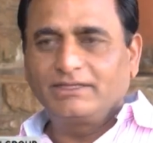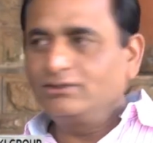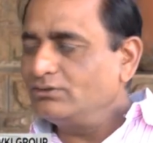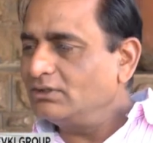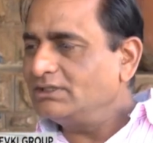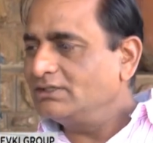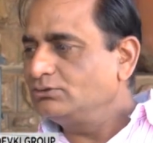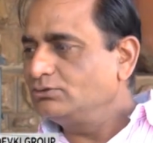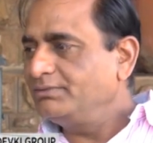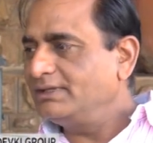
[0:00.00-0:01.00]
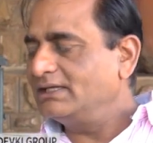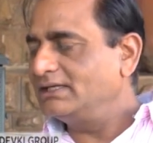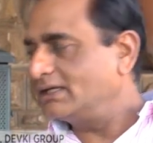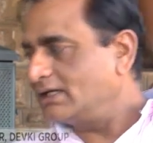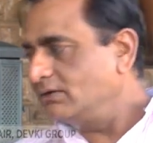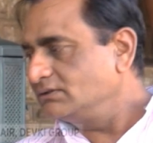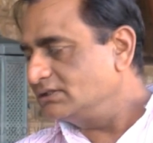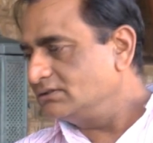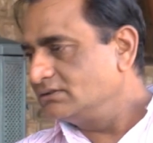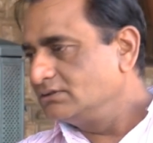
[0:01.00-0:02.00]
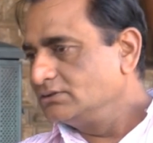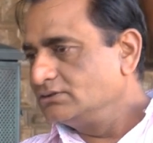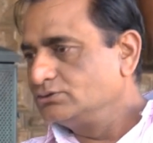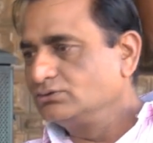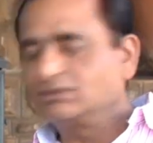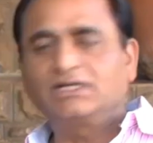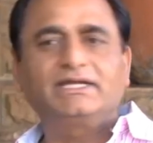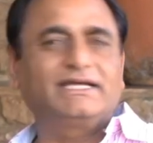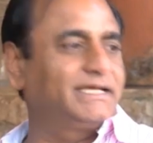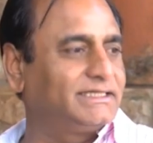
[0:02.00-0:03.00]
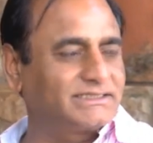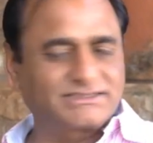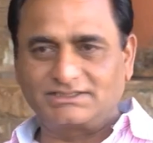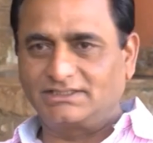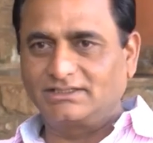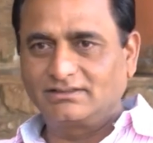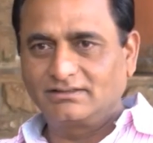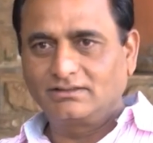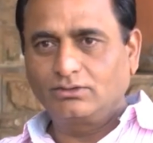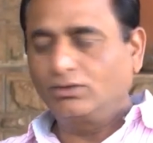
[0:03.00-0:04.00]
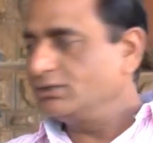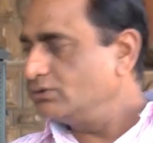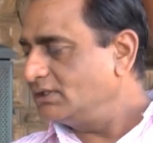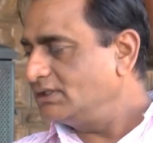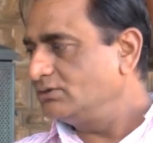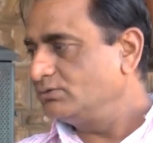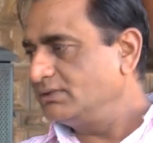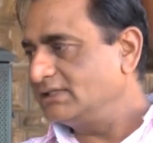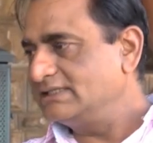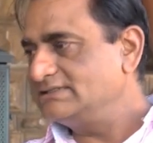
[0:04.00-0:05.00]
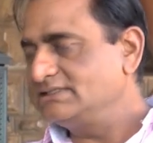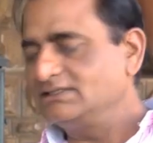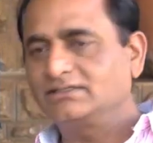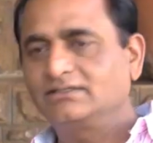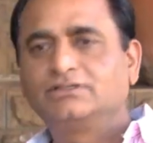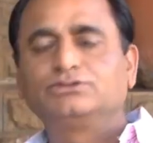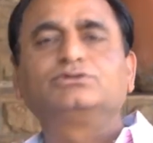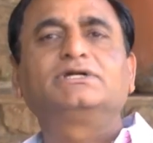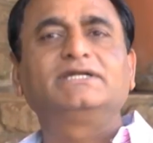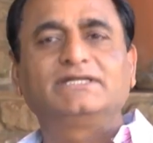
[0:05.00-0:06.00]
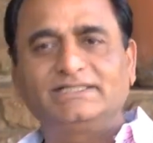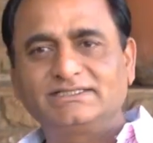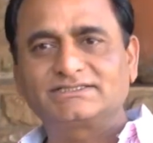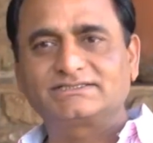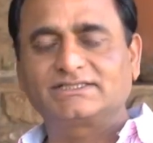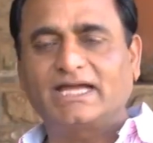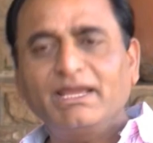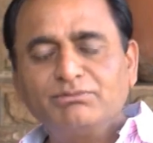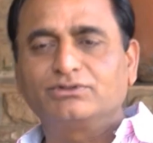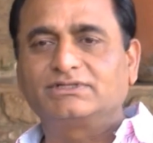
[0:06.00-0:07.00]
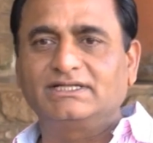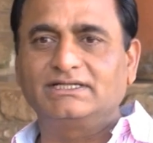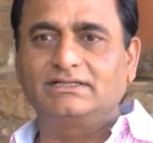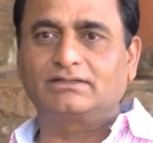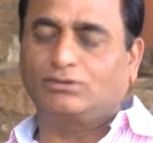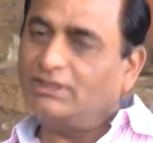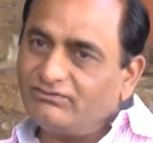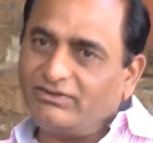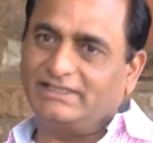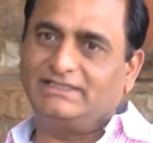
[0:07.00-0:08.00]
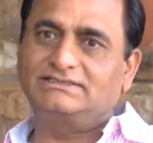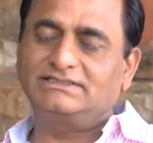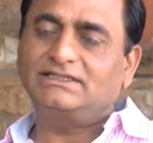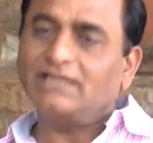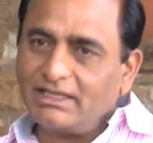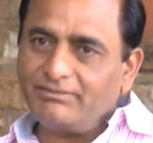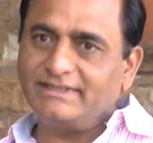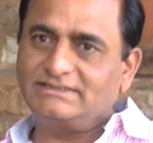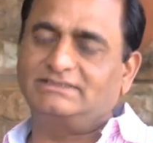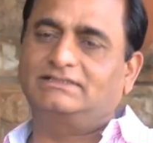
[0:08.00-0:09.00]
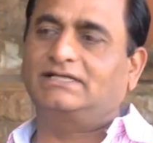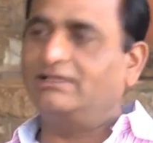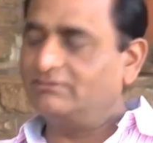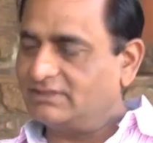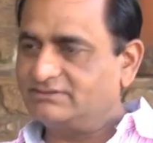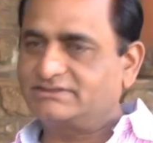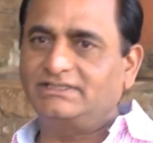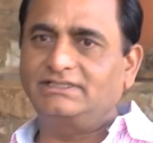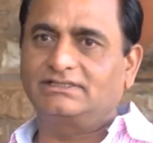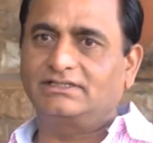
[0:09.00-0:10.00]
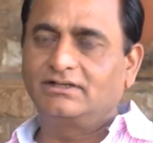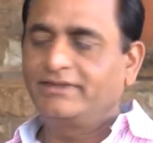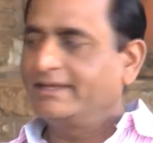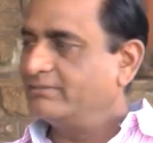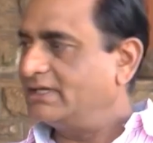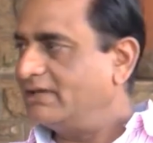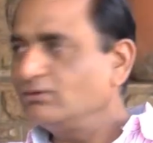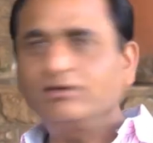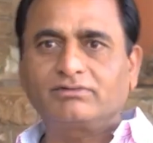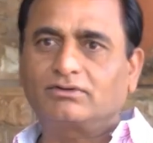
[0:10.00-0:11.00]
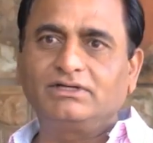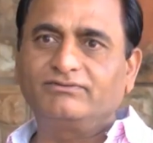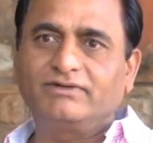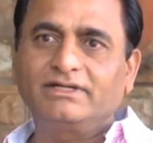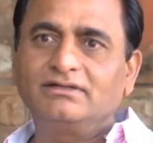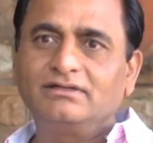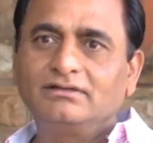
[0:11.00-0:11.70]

You don't have to be an accountant to run an industry. Or you don't have to be an engineer to run an industry. I am not a qualified engineer. I am an engineer. I studied that. But I know I'm qualified.